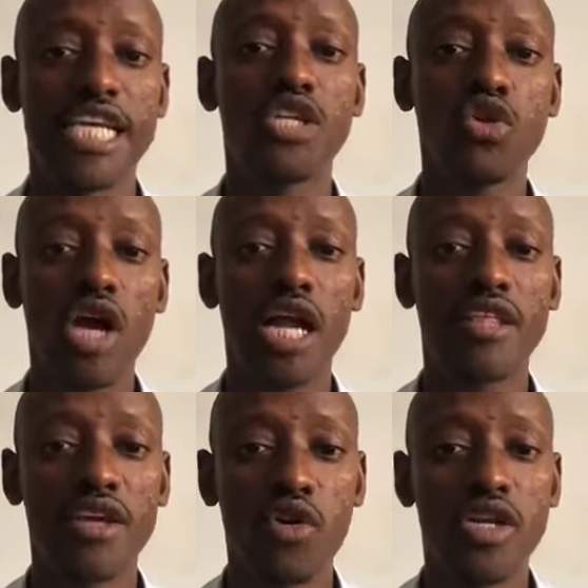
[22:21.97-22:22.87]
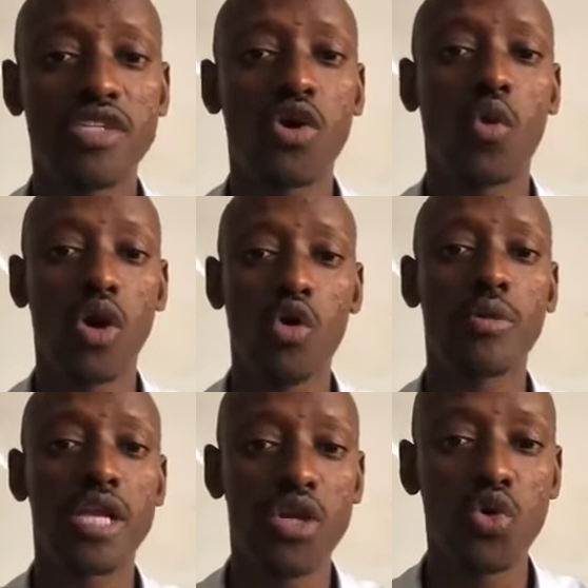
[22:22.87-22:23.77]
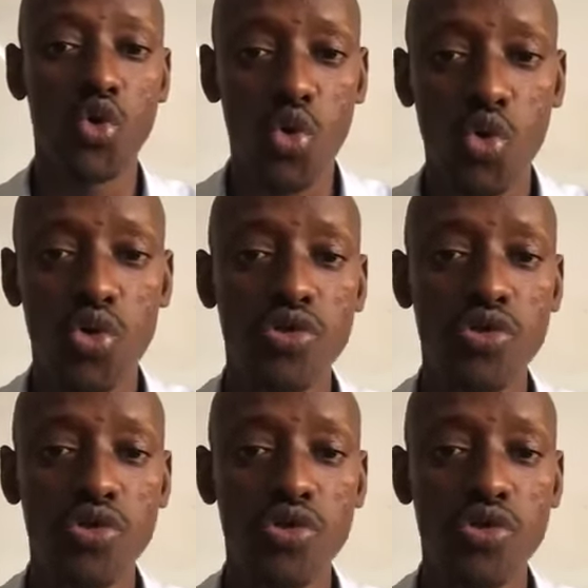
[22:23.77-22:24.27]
In Uganda, they call it okwekubirindulu.